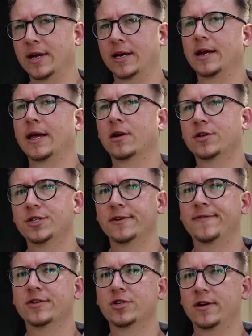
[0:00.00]
created an energy
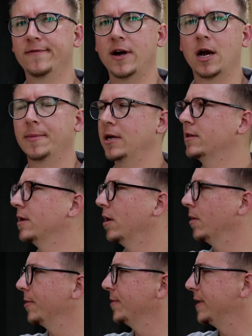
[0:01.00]
efficient environment in the
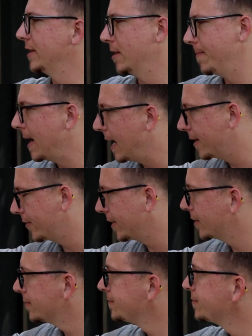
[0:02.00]
home and we did the
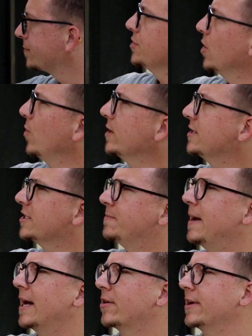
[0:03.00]
battery. So what this
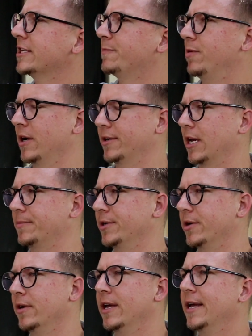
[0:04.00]
battery is plugged up
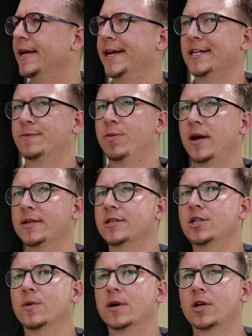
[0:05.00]
to, it's plugged
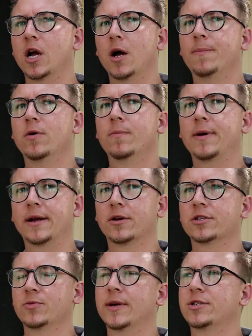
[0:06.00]
into a couple
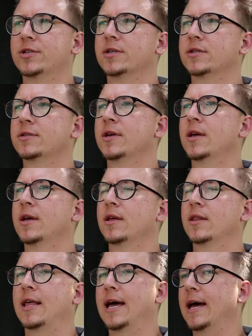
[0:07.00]
breaker switches
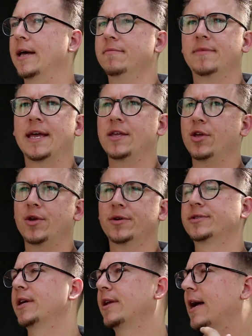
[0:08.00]
that they
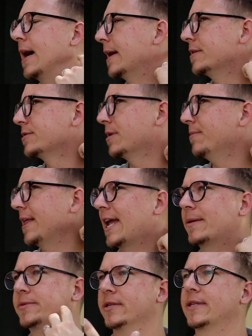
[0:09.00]
use at night, some
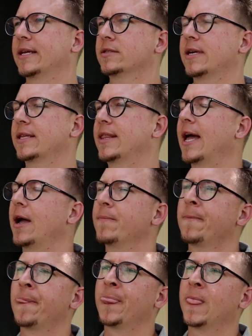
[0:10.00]
lamps and things like that.
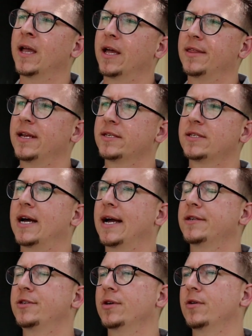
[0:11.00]
And then it's
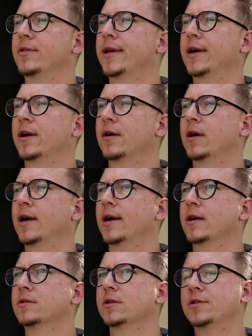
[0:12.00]
tied to their
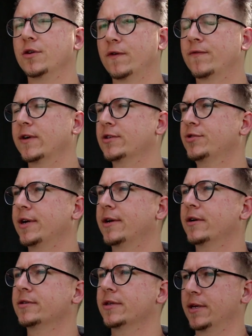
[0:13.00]
uh, to two
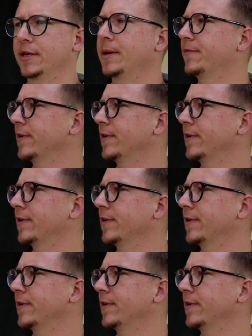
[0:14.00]
refrigerators and a deep